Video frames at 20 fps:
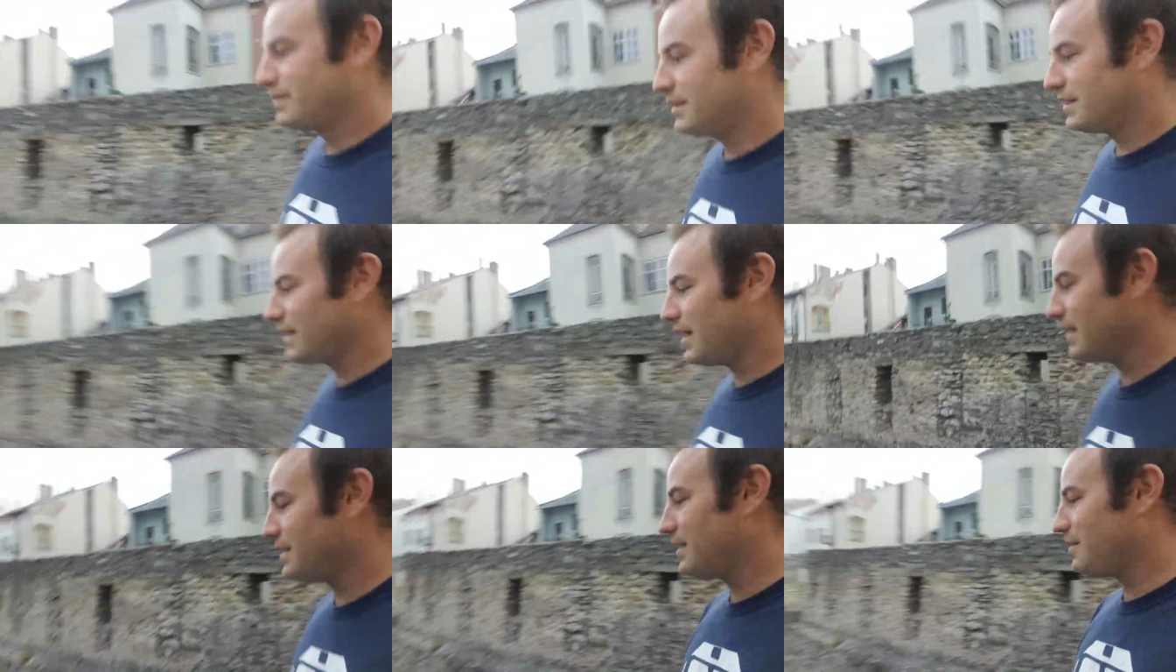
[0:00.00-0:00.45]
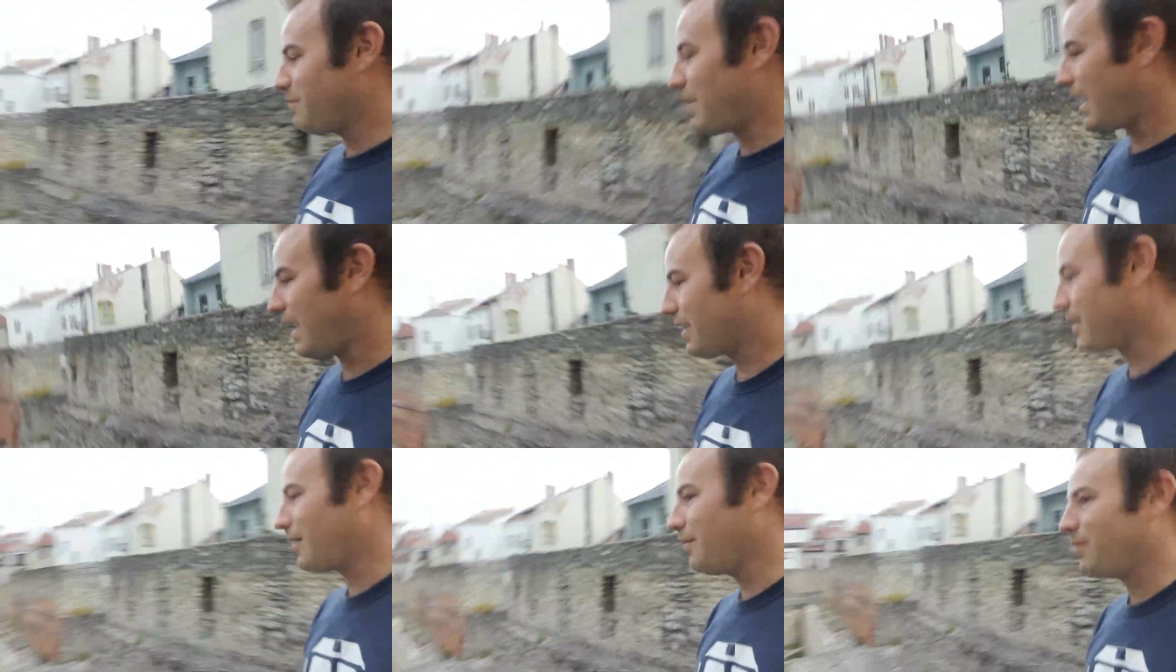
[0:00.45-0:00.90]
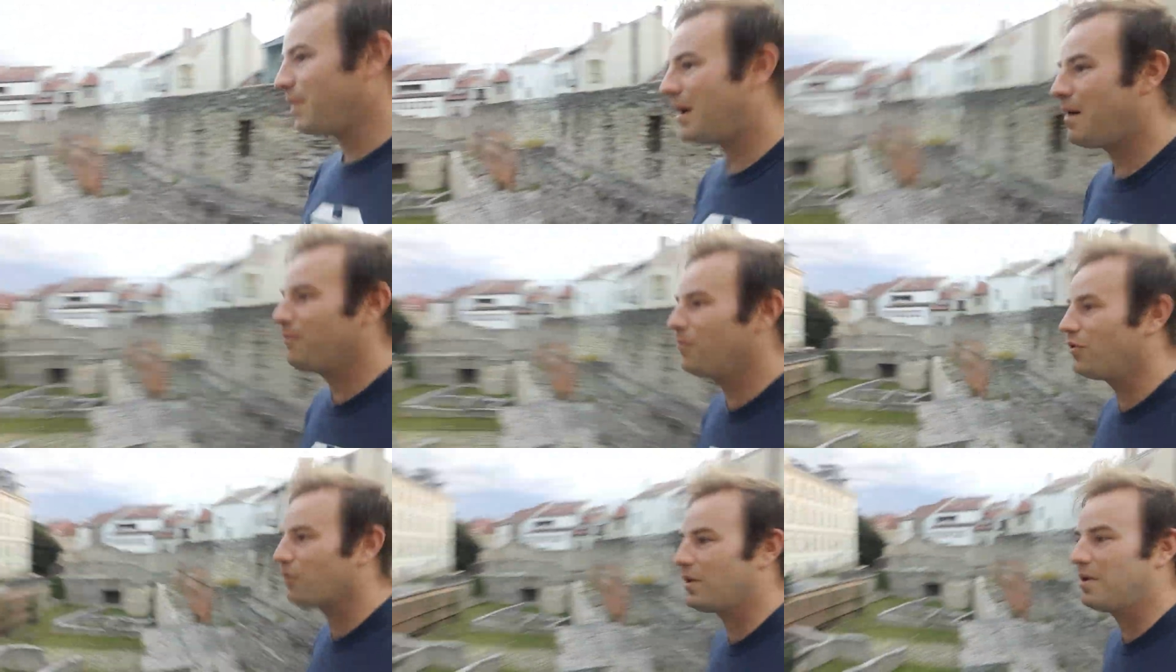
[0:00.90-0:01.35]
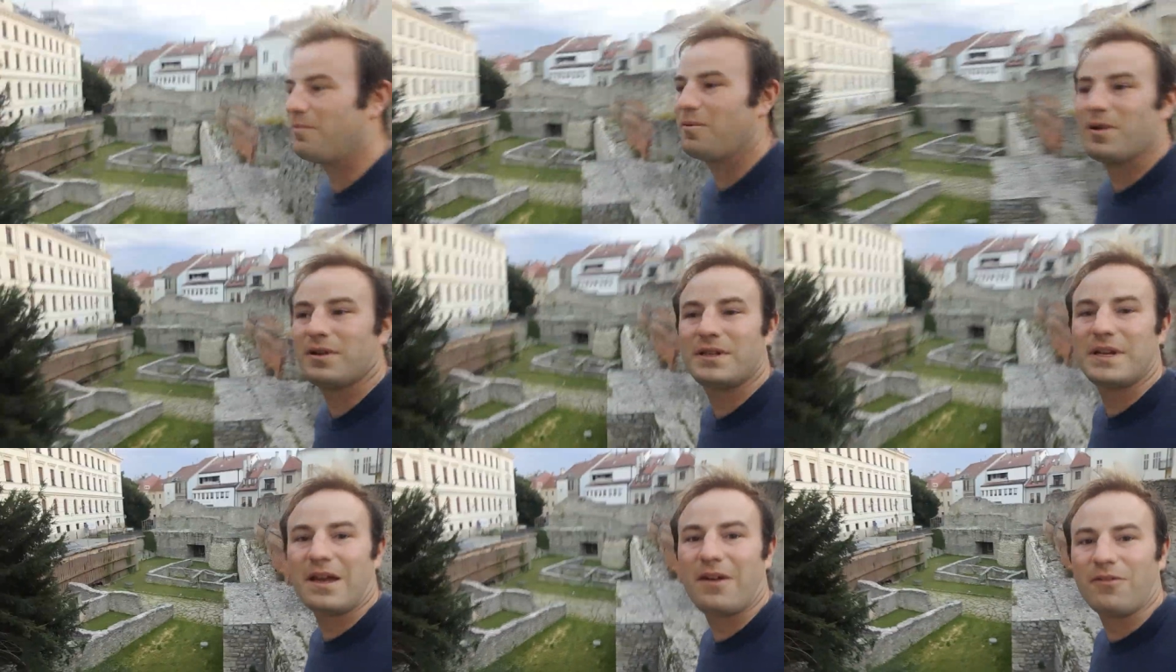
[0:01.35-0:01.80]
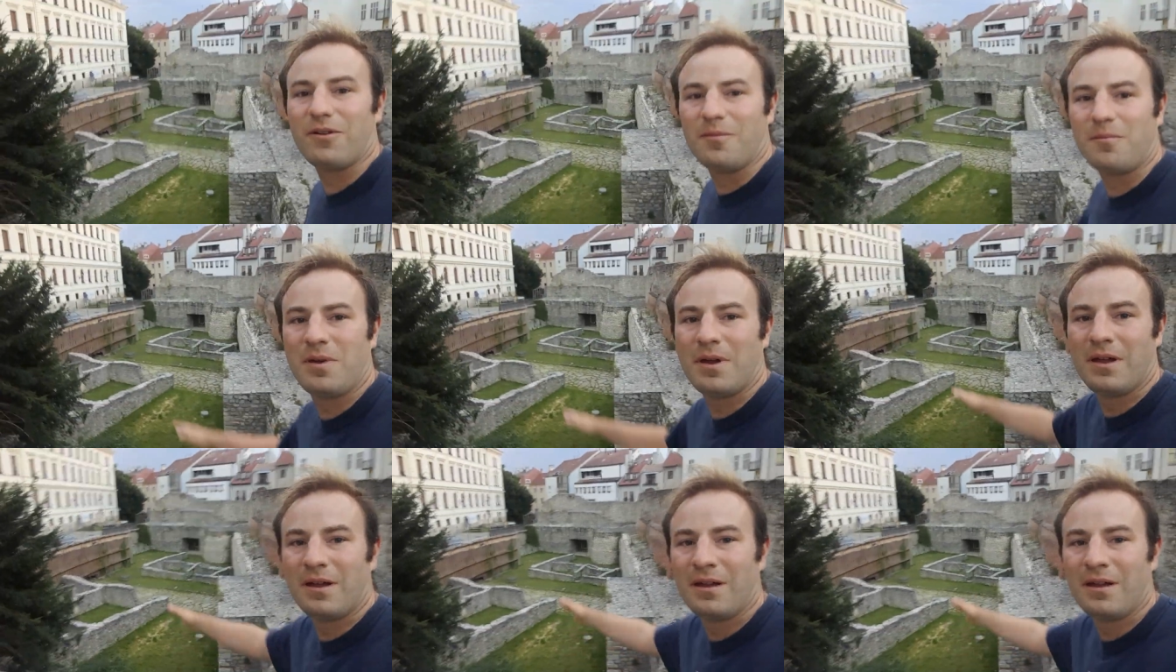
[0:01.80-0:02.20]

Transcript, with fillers: dating back. I'm not going to put a date on them,